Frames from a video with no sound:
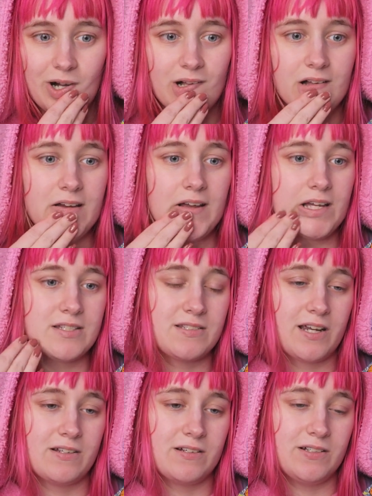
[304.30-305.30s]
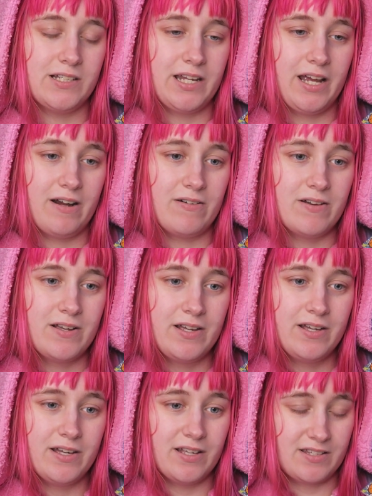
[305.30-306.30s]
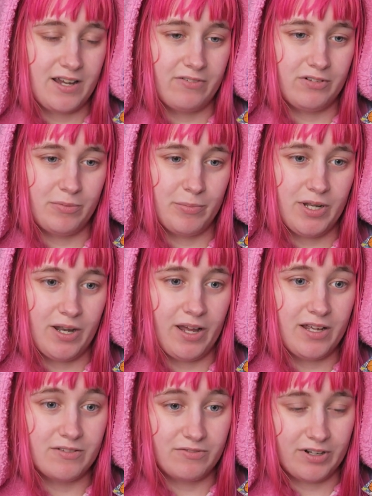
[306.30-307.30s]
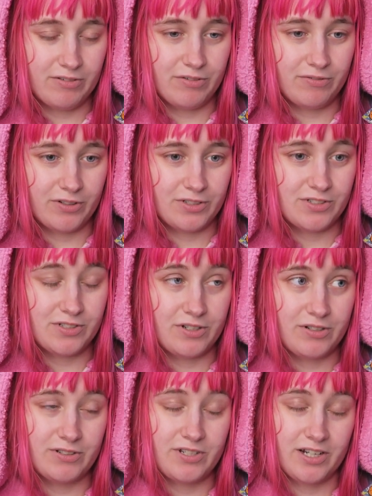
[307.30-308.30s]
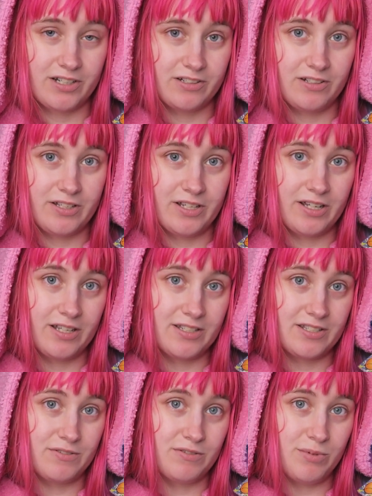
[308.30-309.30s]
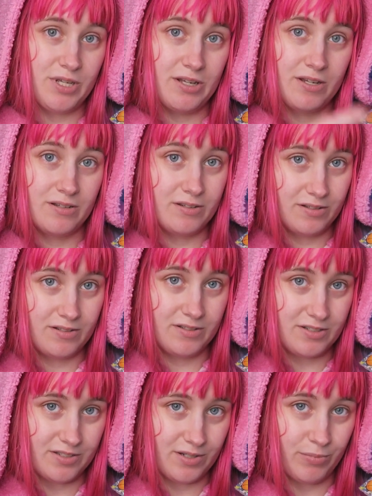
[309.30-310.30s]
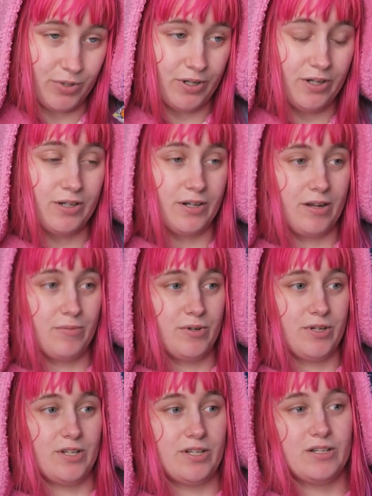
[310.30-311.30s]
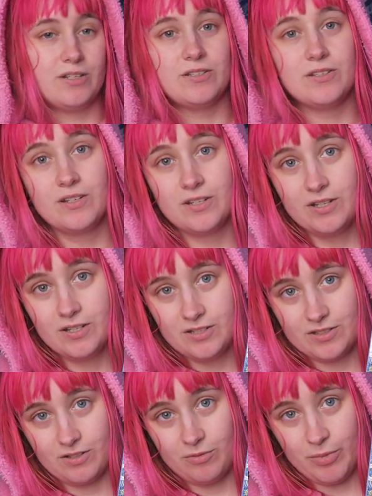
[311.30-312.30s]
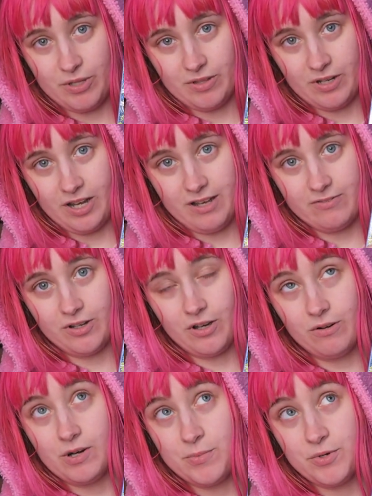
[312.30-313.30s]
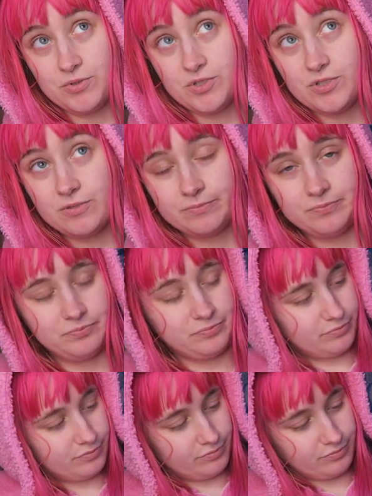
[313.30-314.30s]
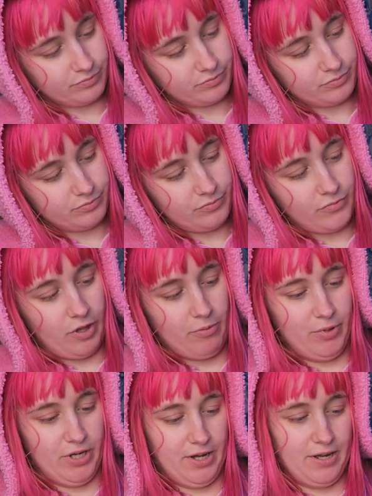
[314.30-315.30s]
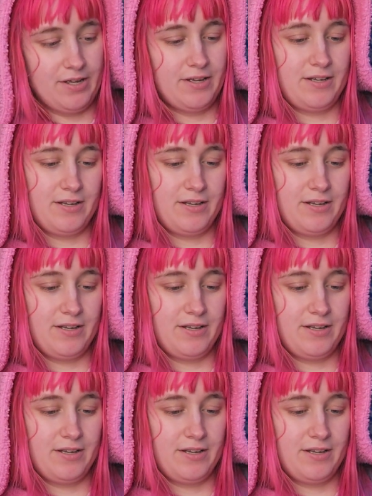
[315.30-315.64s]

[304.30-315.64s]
Well, I guess technically now it's after midnight, February 1st, so technically I guess it would be December I put it in. So a month and a half ago almost. But